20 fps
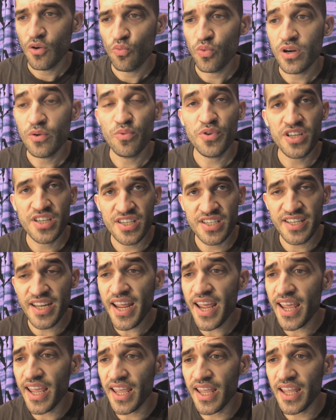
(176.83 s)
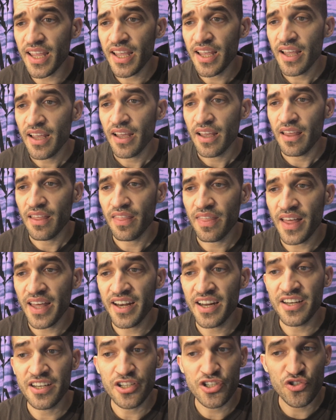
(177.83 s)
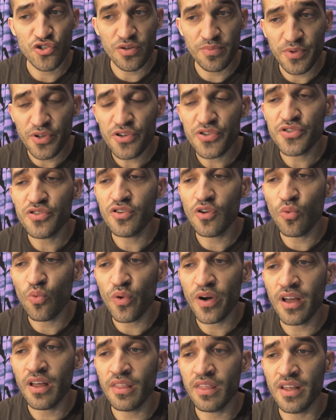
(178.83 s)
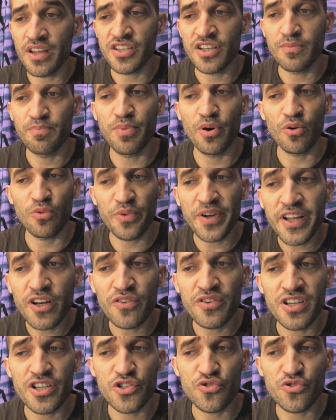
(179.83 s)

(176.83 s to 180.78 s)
When we say that a distribution of wealth is a Pareto